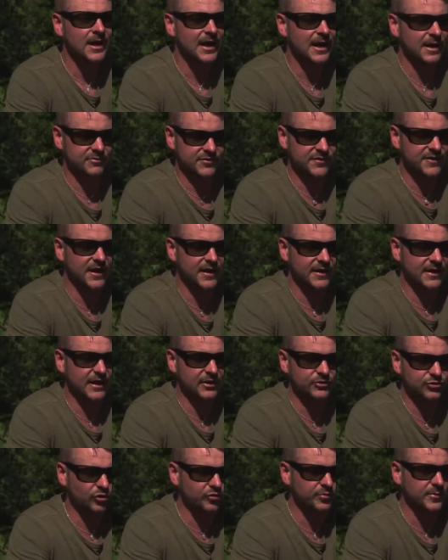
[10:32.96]
and I was sat there,
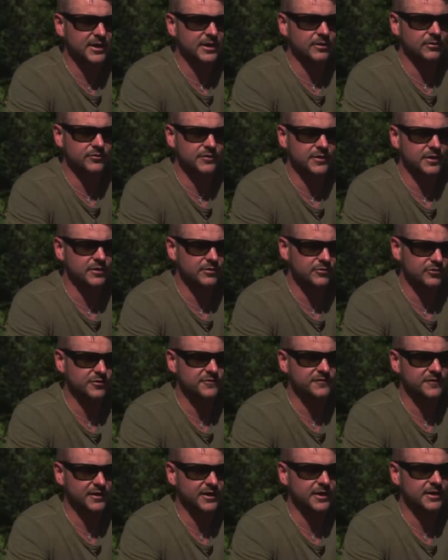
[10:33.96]
dug meals, and I was
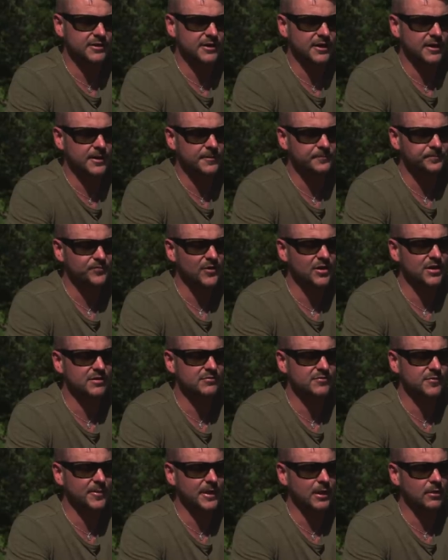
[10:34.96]
just thinking, yeah. And it
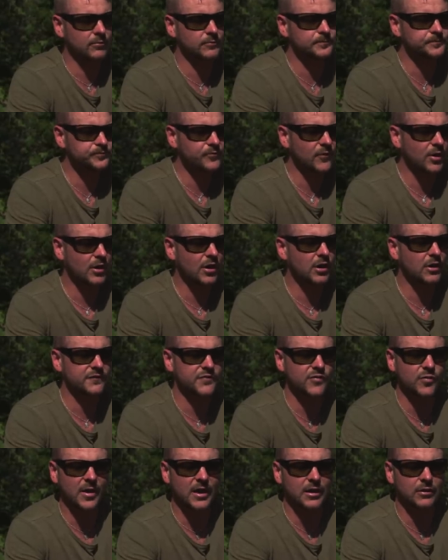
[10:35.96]
was about half
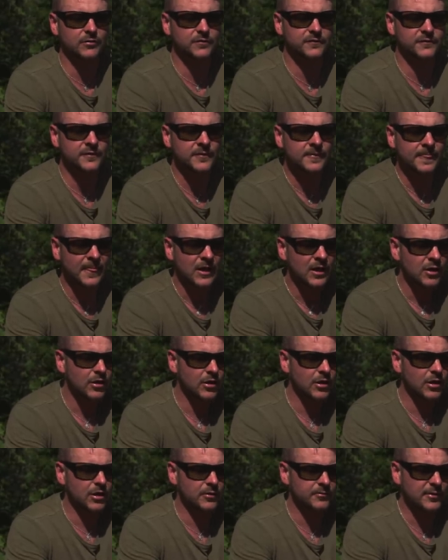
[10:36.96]
twelve.
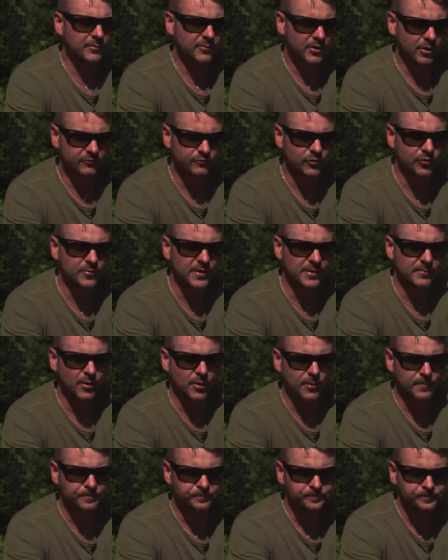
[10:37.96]
Uh, I remember I rung my
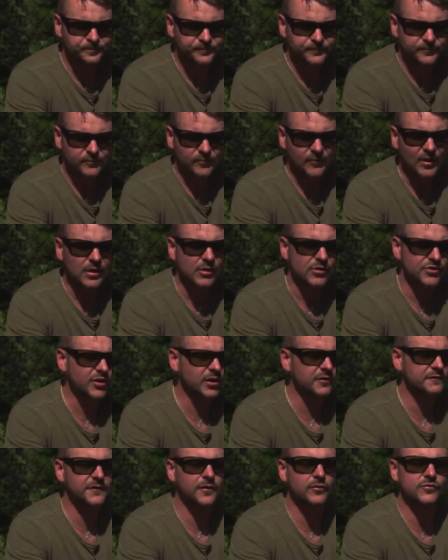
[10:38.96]
mum. I was
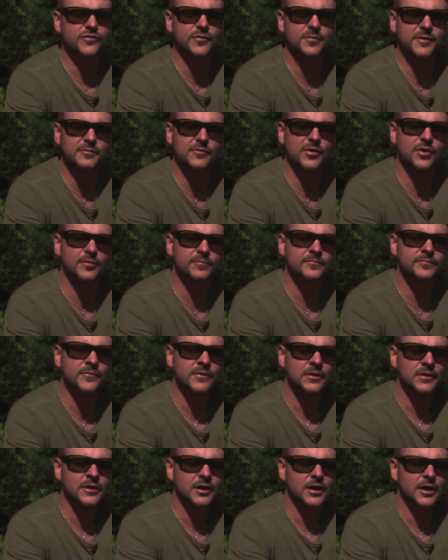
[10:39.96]
on the phone to my mum,
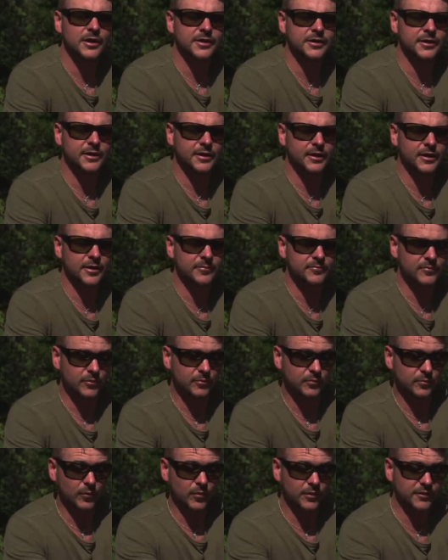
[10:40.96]
and
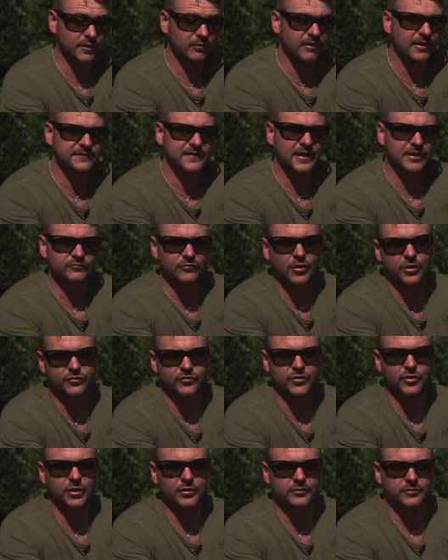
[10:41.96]
um, the left hand rod's
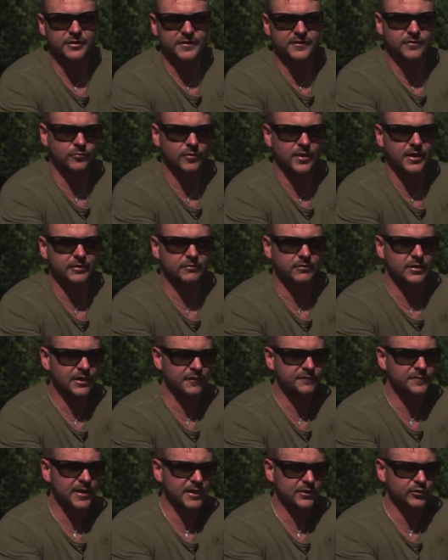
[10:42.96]
gone. It's away.
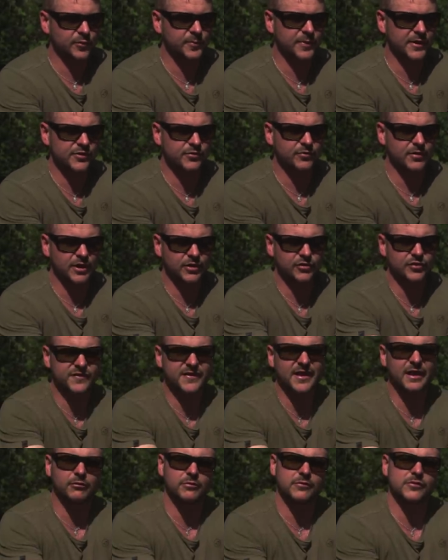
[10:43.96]
Like I picked up into it. I could
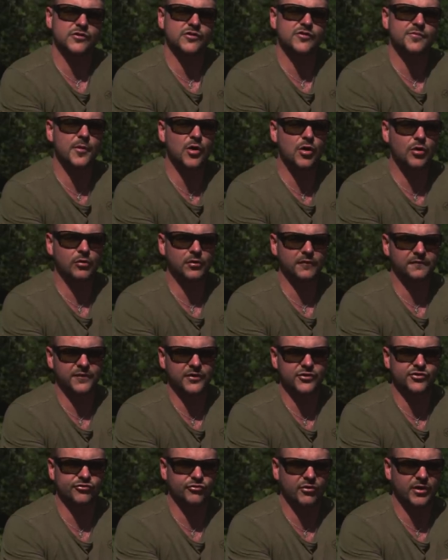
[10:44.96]
tell it was a smaller
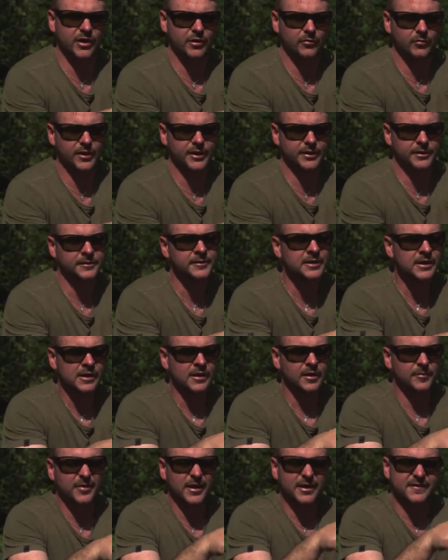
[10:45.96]
fish straight away,
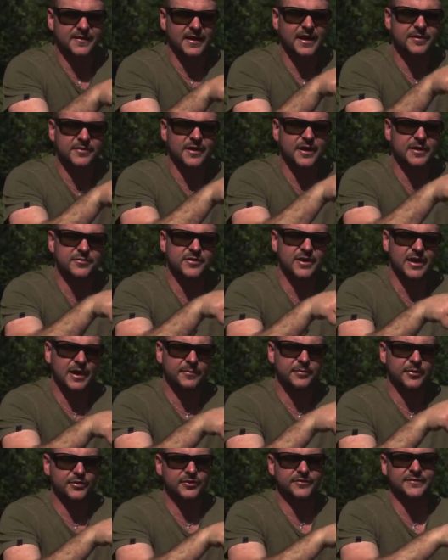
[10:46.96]
bit of tap, tap,
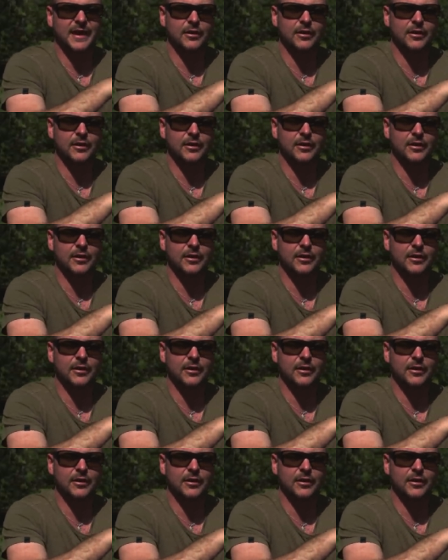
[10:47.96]
tap, and